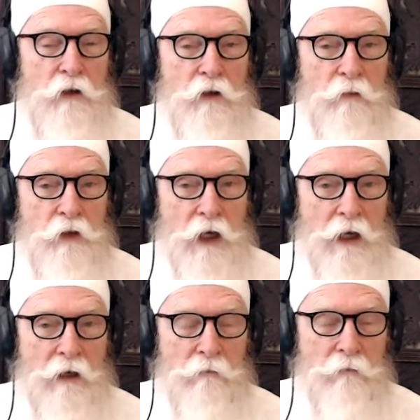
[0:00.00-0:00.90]
channel,
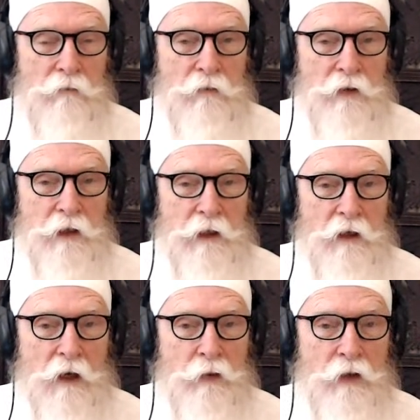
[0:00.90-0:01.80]
Sikh Dharma
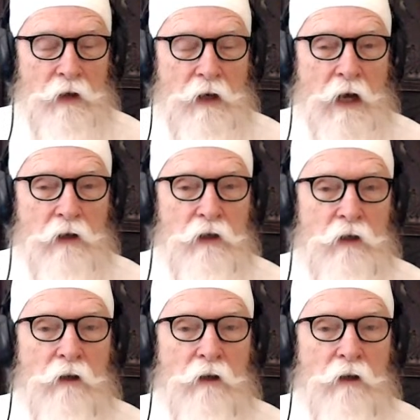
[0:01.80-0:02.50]
International